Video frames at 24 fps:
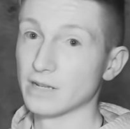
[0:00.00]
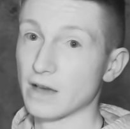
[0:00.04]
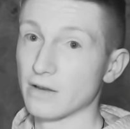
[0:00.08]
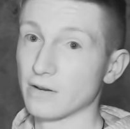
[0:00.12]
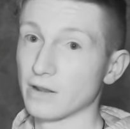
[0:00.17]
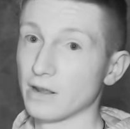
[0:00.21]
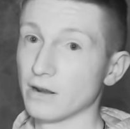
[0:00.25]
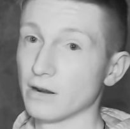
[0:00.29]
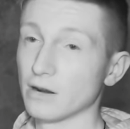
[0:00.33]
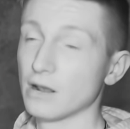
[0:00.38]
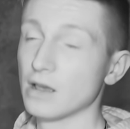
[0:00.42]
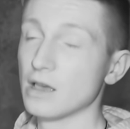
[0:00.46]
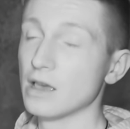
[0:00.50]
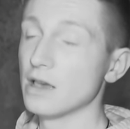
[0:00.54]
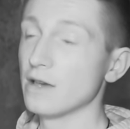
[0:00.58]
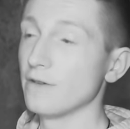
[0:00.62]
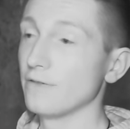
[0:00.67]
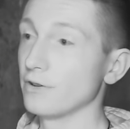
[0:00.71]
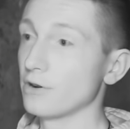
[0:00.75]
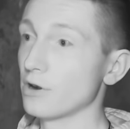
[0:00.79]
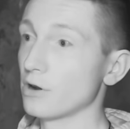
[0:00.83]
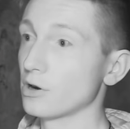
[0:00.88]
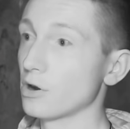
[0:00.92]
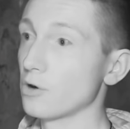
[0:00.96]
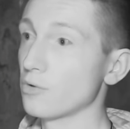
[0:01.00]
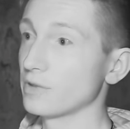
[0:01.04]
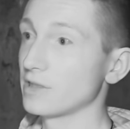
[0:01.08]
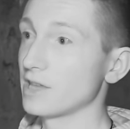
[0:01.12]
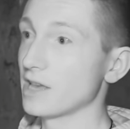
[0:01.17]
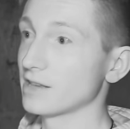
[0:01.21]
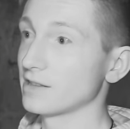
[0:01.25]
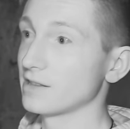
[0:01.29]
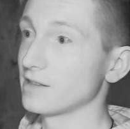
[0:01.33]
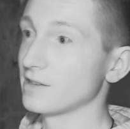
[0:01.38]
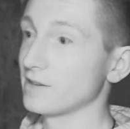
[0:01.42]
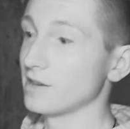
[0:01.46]
down here. If you don't know what
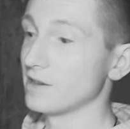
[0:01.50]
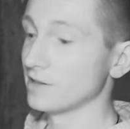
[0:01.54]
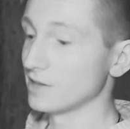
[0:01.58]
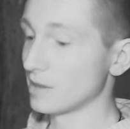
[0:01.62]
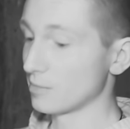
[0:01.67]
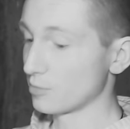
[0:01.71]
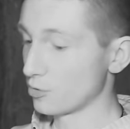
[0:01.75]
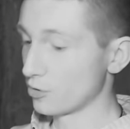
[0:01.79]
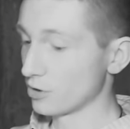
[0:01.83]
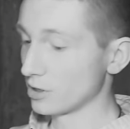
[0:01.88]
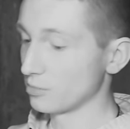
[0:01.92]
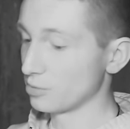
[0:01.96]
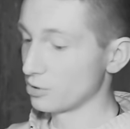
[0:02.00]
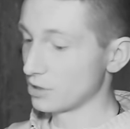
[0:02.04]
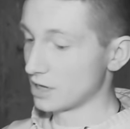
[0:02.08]
the Estes is, I'm going to